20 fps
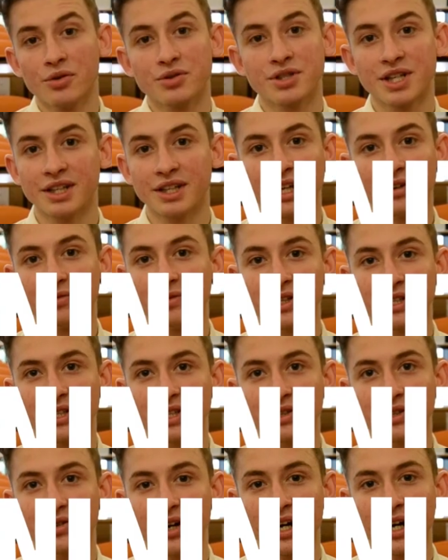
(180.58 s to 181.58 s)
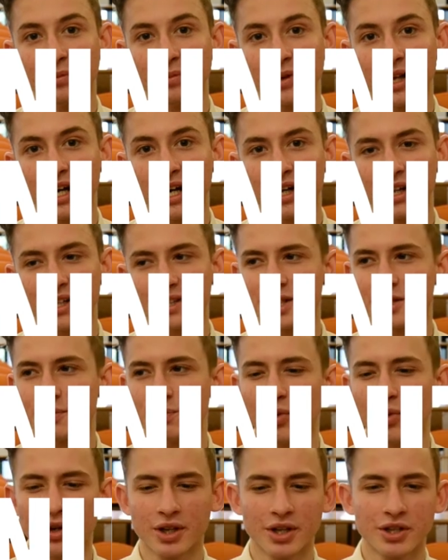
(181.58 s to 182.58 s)
would say definitely still try apply, because it's
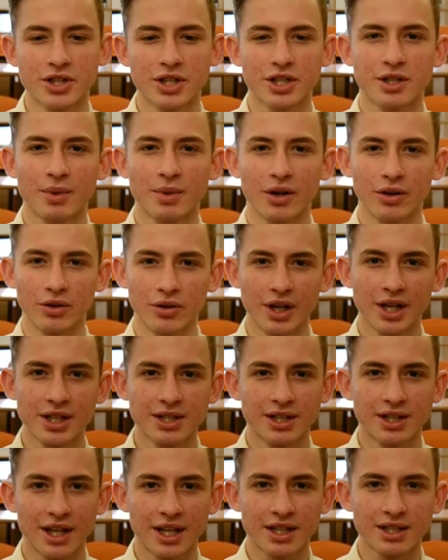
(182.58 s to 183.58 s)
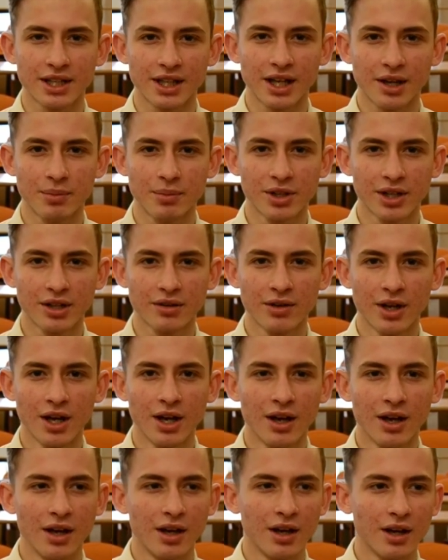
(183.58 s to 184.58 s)
more than just about grades in ESSEC, I believe.
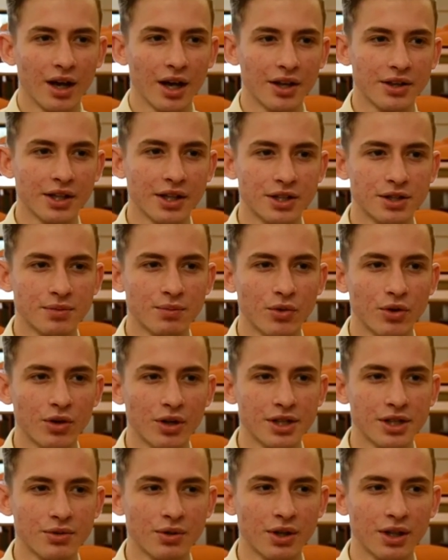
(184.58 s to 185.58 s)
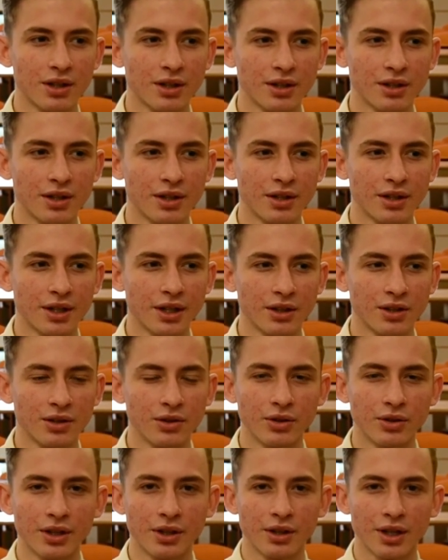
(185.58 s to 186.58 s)
I think it's more as well
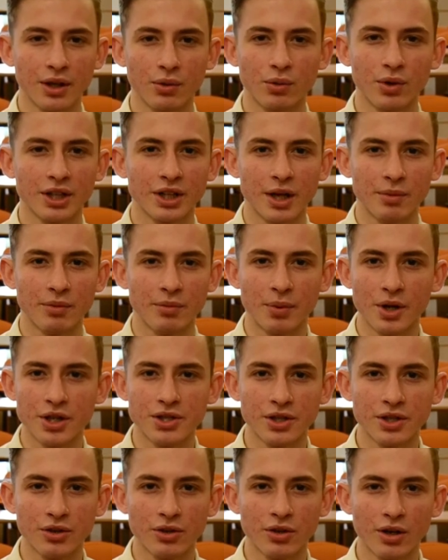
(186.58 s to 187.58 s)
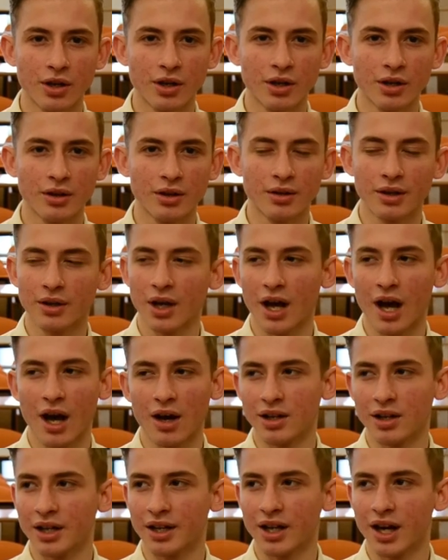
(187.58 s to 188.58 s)
including like what type of person you are,
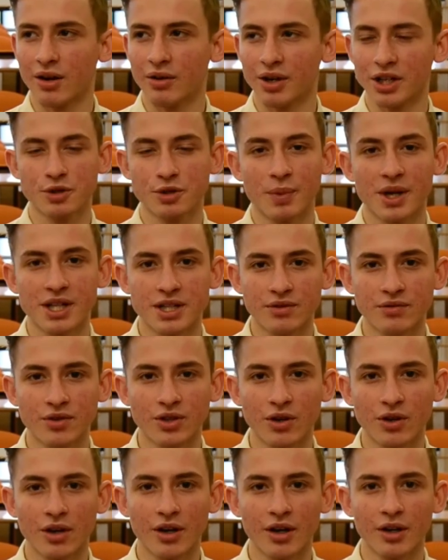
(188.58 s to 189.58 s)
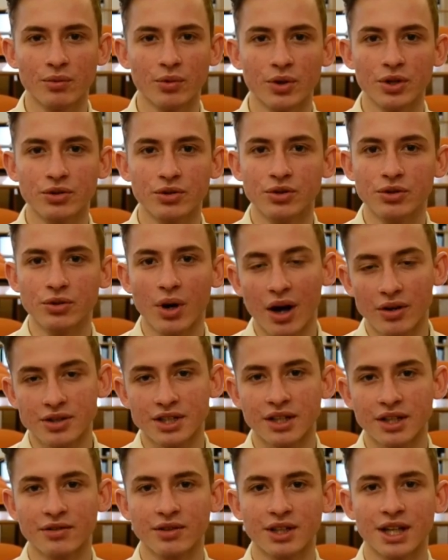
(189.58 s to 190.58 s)
how expressive you are and what you do
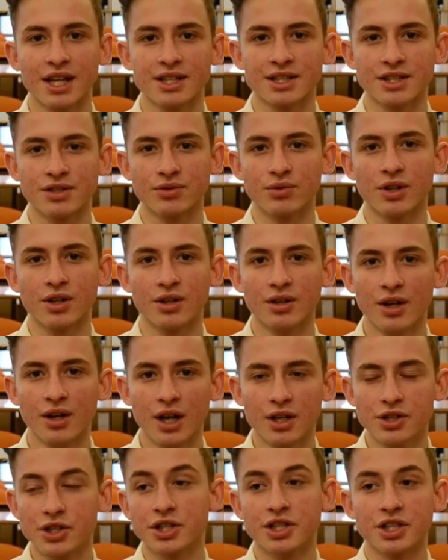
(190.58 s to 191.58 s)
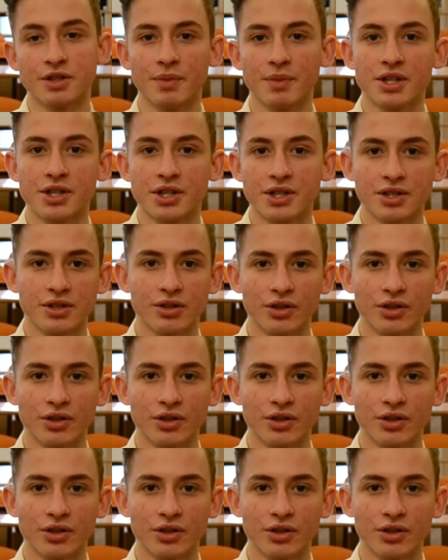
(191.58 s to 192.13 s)
outside of class as well, just as much as